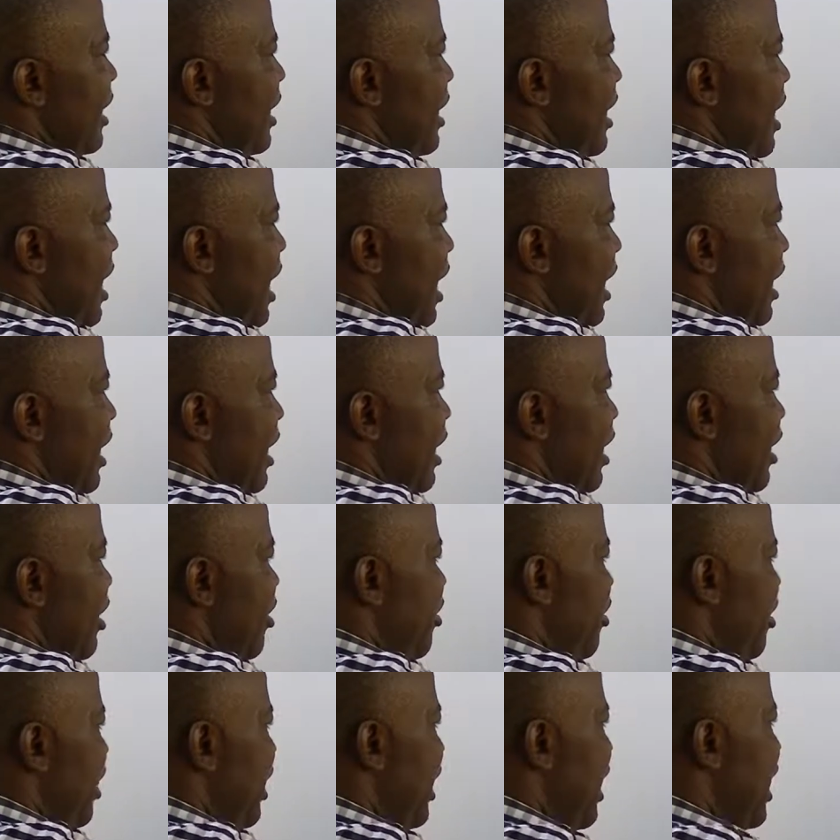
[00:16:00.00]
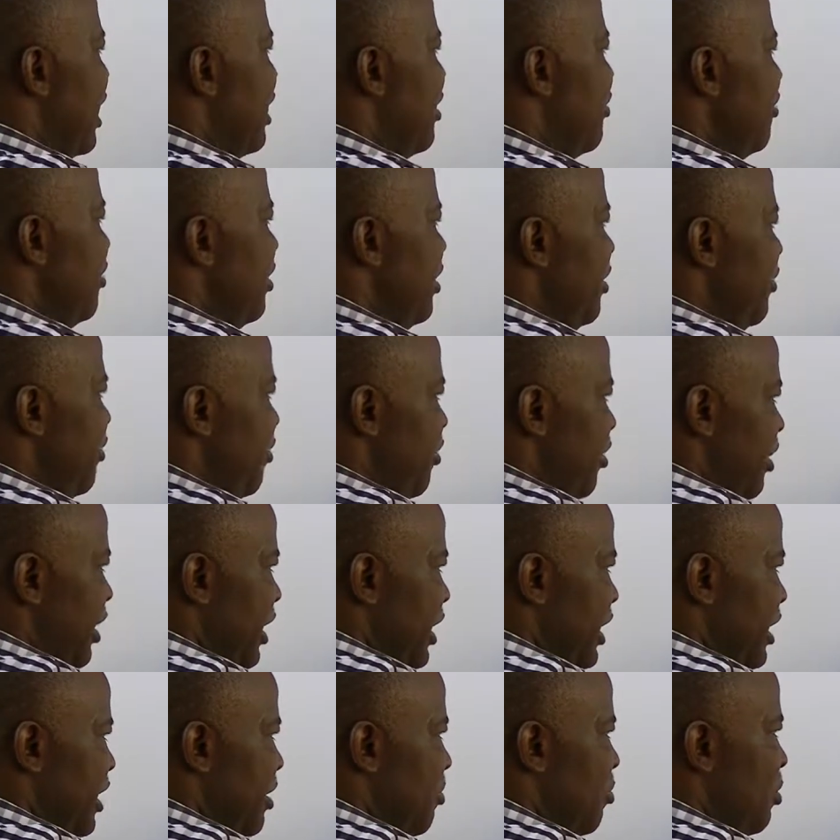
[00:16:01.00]
the electronegative
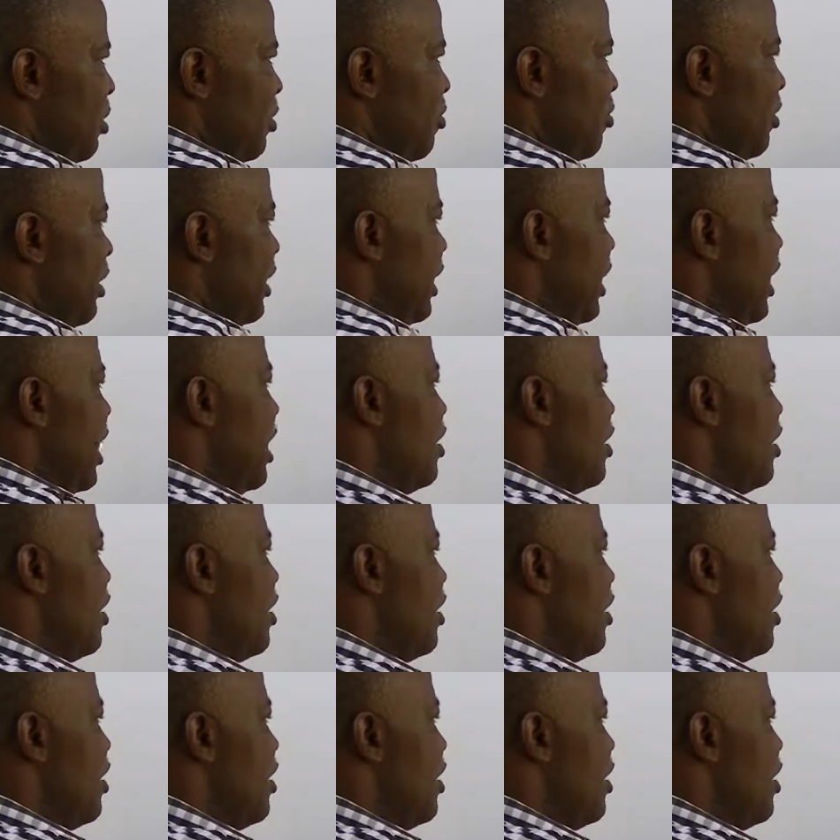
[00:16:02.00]
difference between the